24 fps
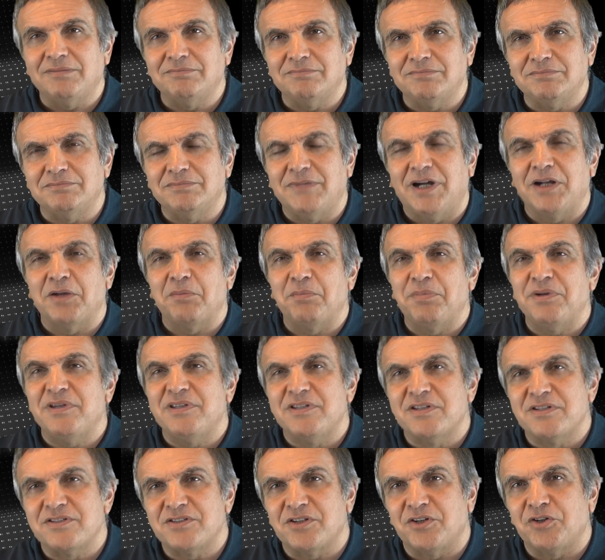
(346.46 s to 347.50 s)
my
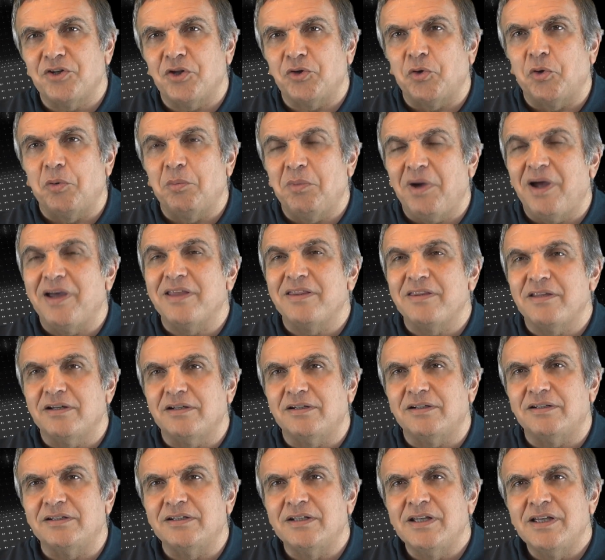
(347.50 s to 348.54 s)
opinions are not all mine.
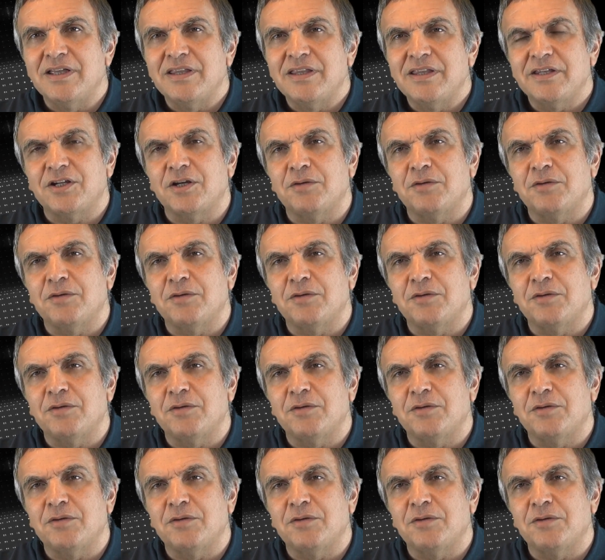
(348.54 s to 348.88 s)
They